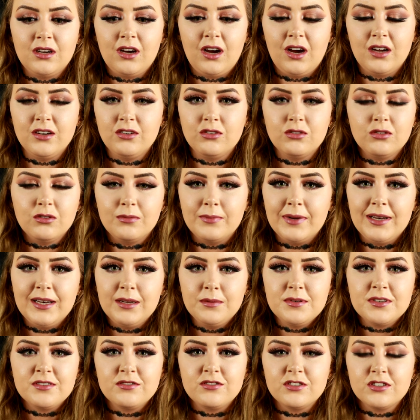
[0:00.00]
I don't know, my
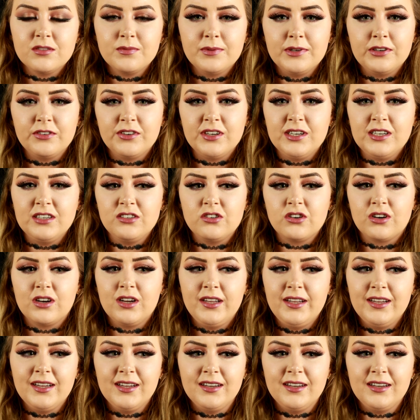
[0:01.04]
lips have just been really dry,